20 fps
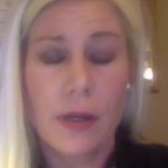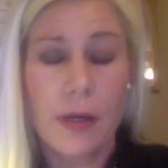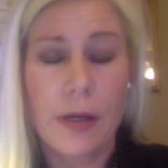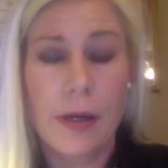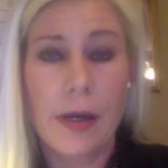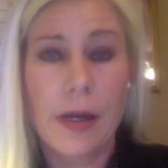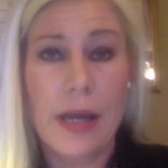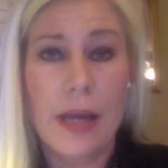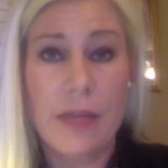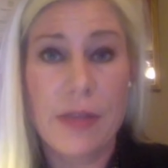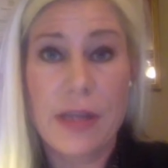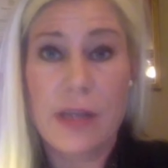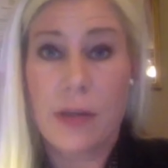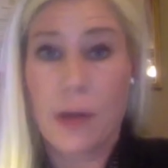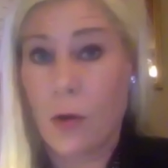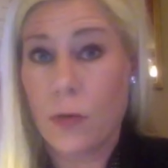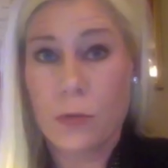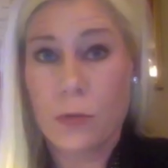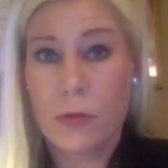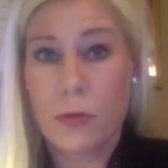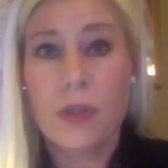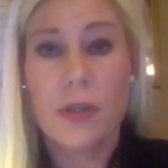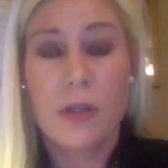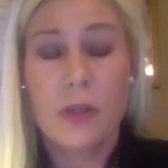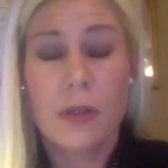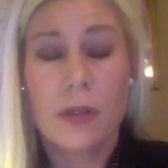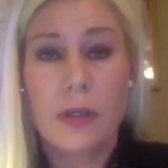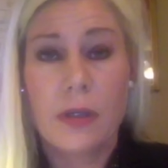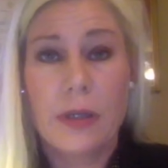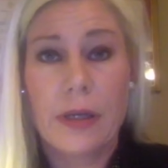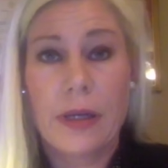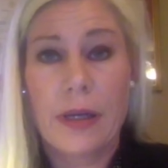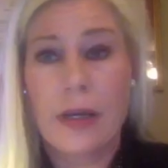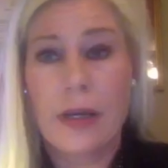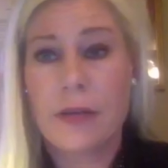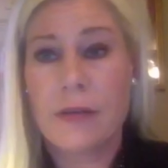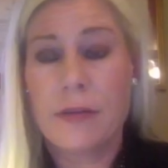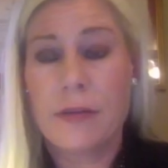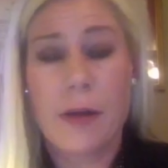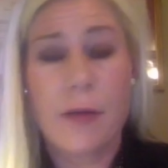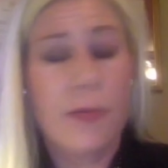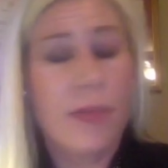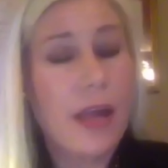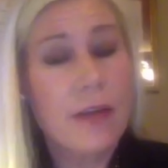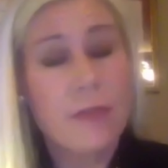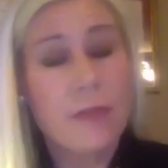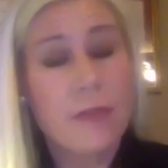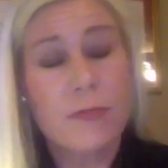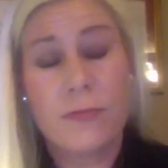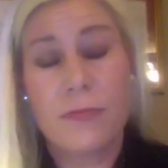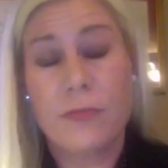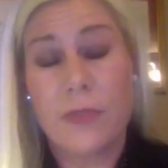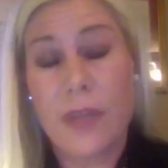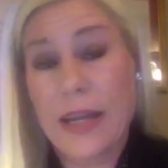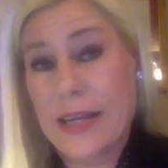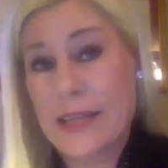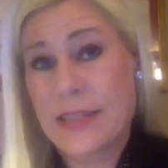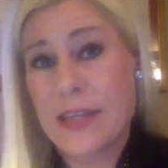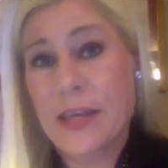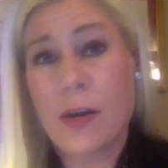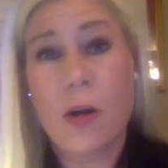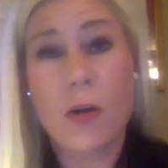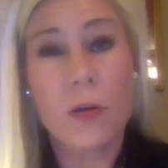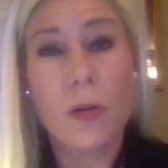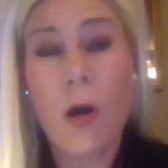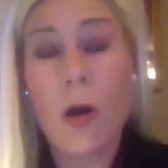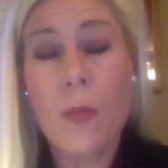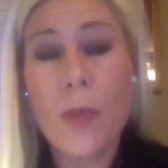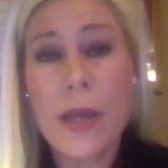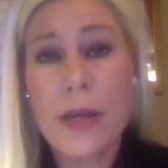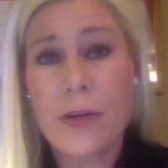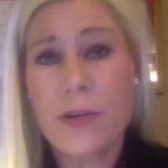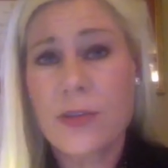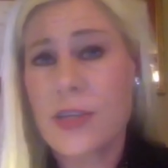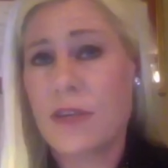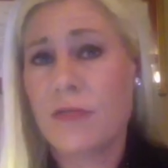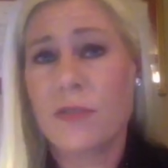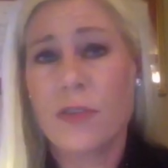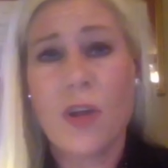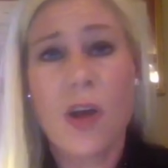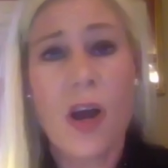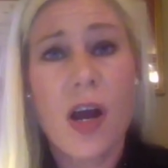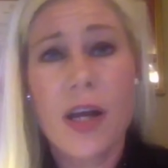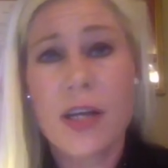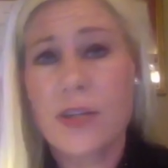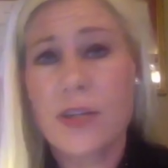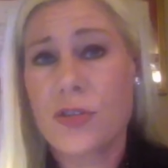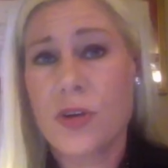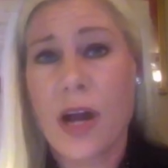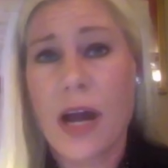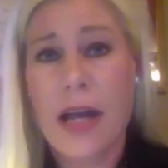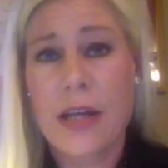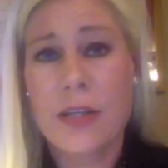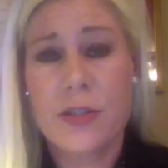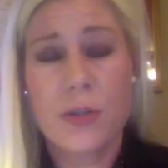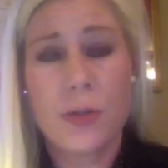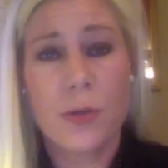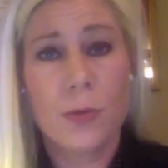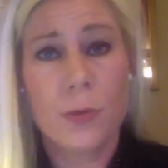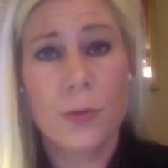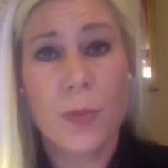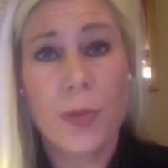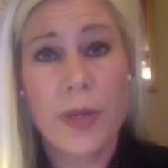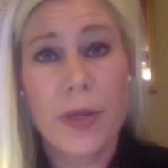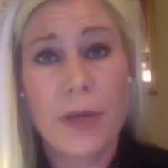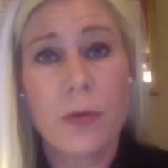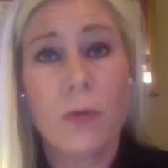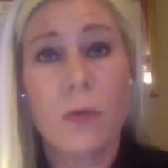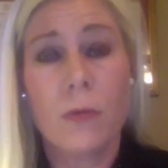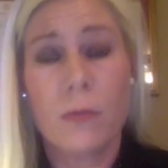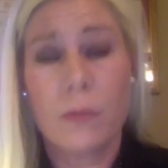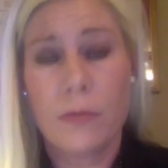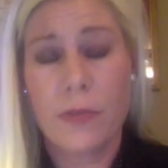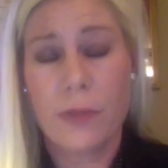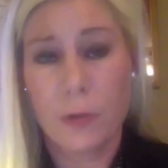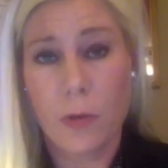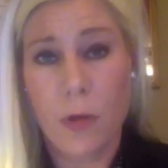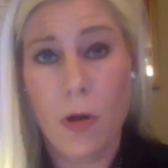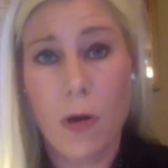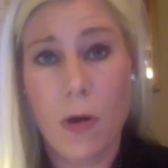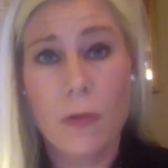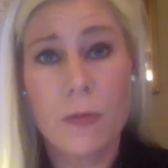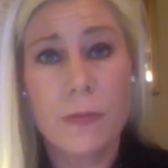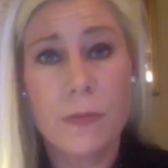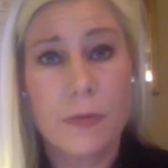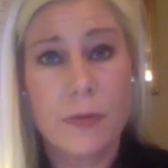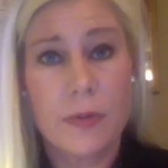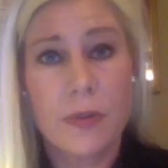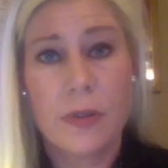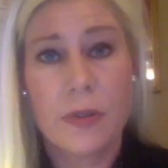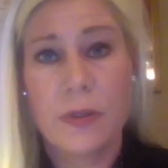And they don't. And like I said, our lawmakers have not tried to repeal the law.